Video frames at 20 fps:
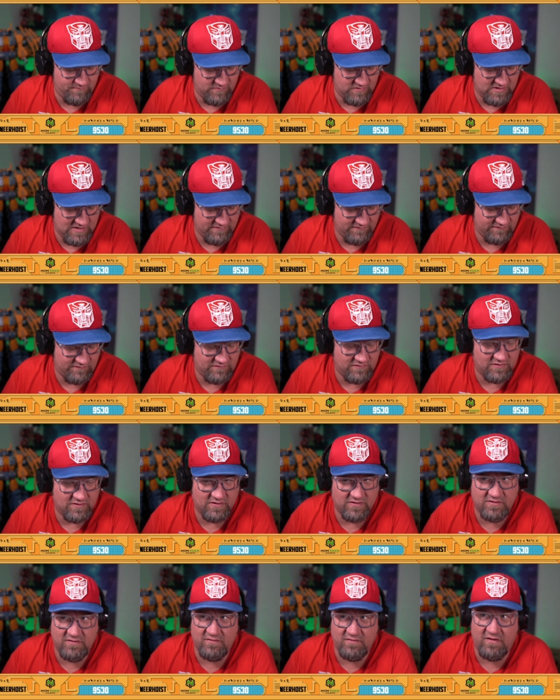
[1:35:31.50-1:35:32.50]
I
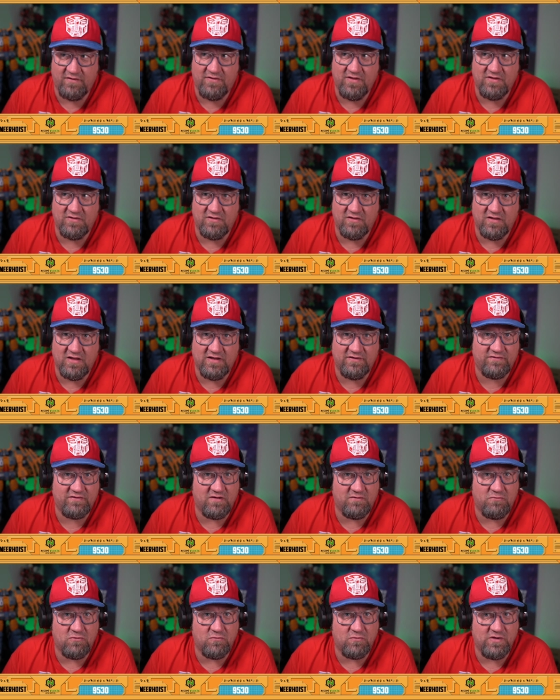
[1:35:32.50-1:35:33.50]
think the last
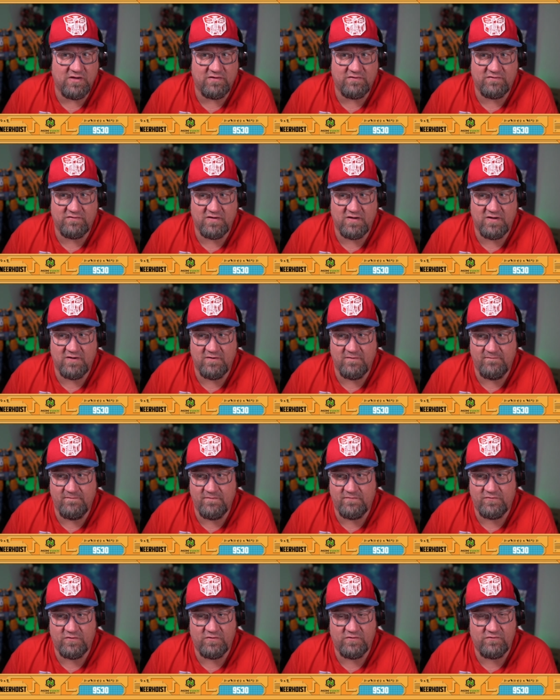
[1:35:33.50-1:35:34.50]
couple of weeks,
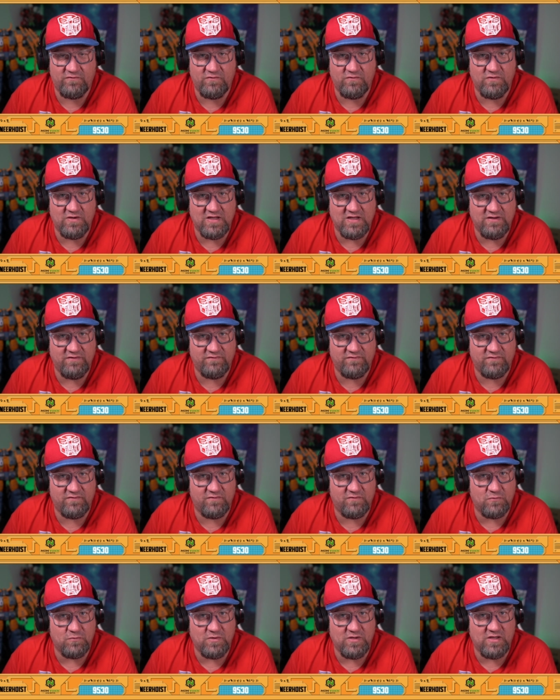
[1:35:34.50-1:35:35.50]
the first few days of
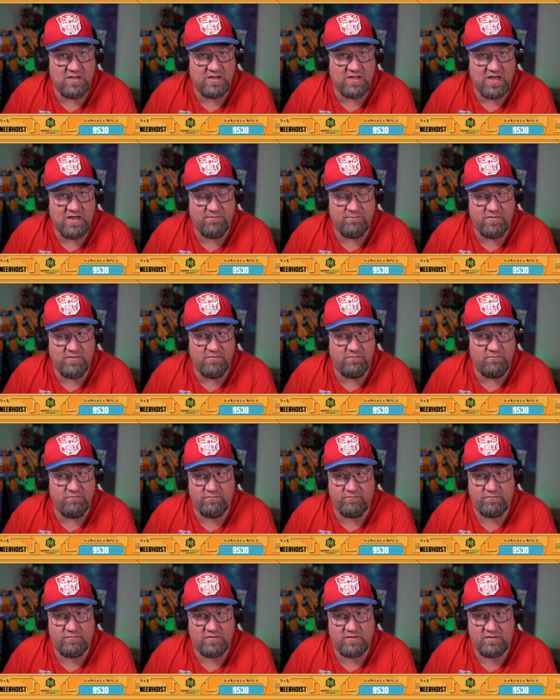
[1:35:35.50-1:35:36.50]
the week, I
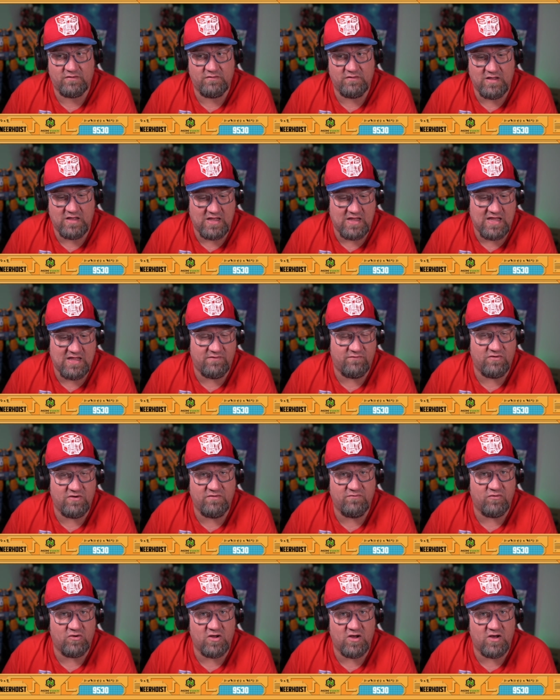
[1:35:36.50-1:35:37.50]
hadn't
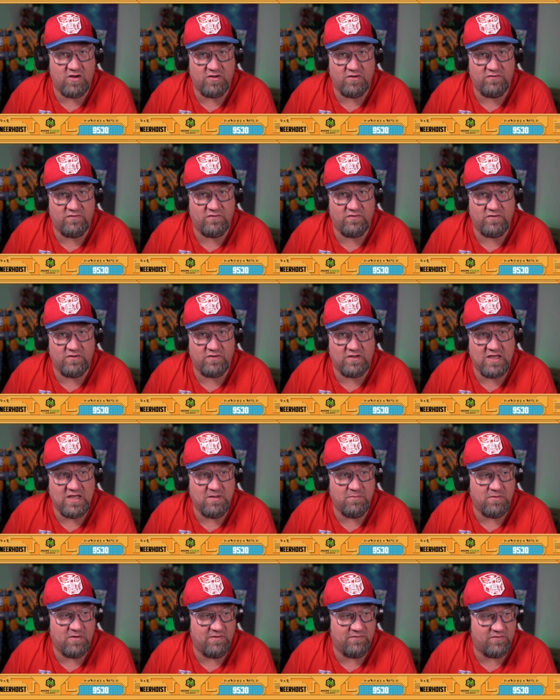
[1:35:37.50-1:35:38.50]
even gone into the
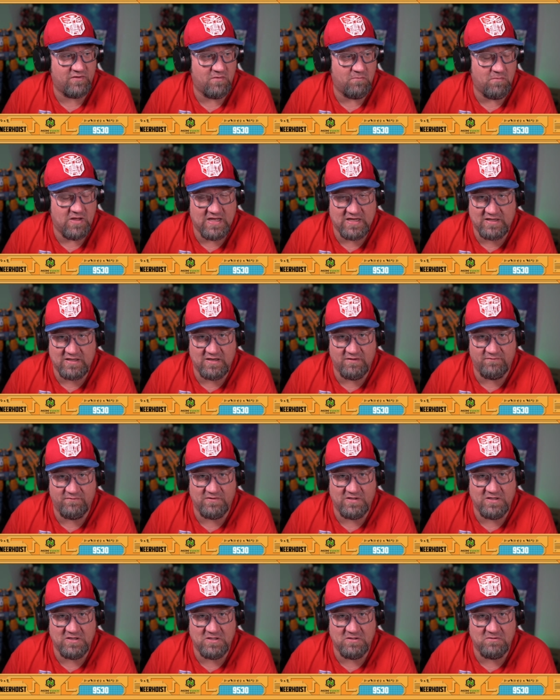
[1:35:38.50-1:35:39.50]
game, and I've come back and I've
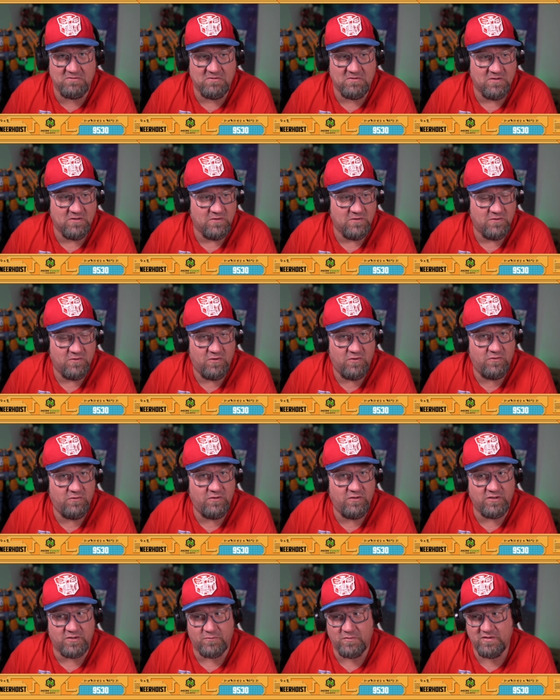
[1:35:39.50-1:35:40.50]
seen that, oh
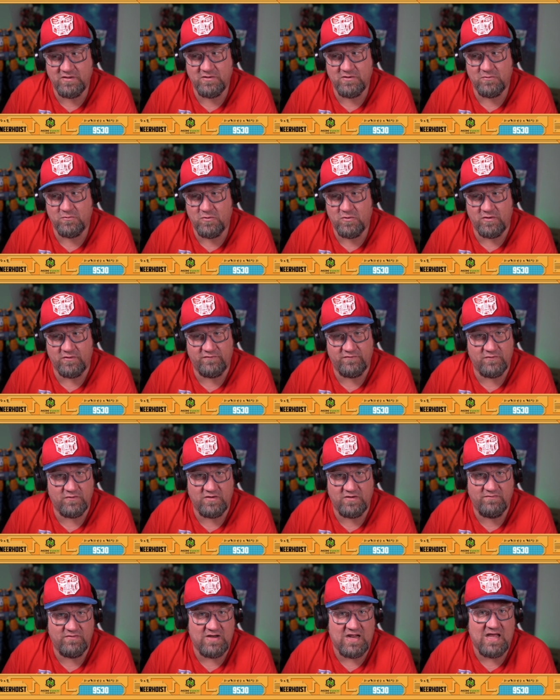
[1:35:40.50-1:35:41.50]
look, we did a war, so
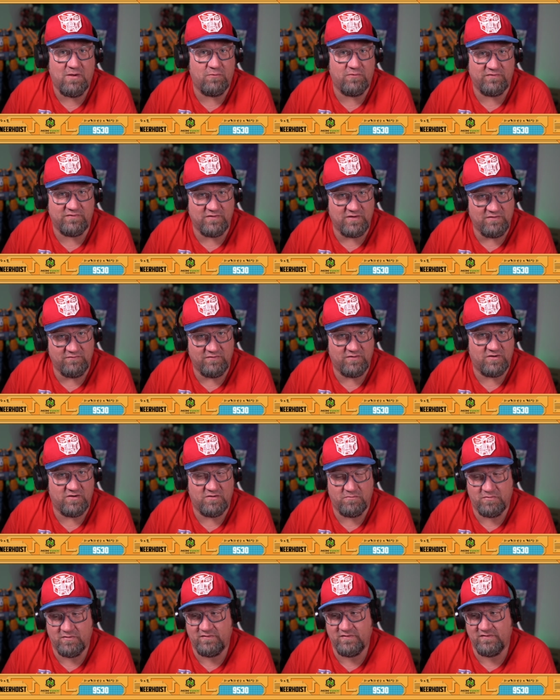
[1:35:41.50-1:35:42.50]
even I wasn't even there
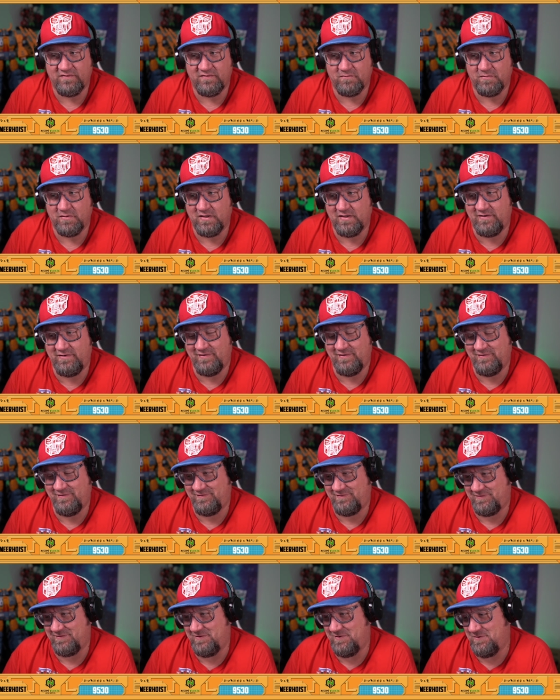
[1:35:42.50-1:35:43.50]
to participate.
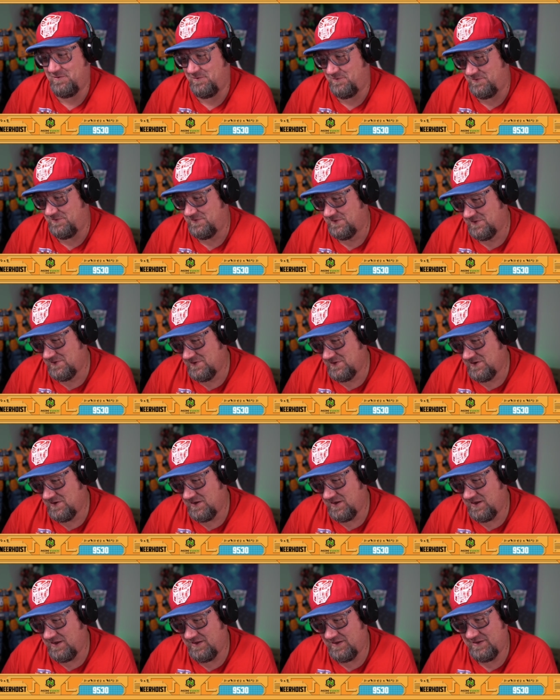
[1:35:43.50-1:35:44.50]
So,
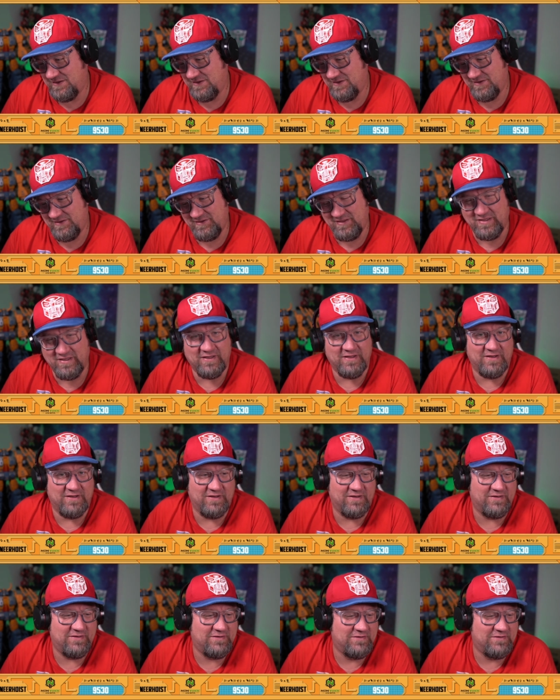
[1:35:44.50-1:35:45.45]
yeah.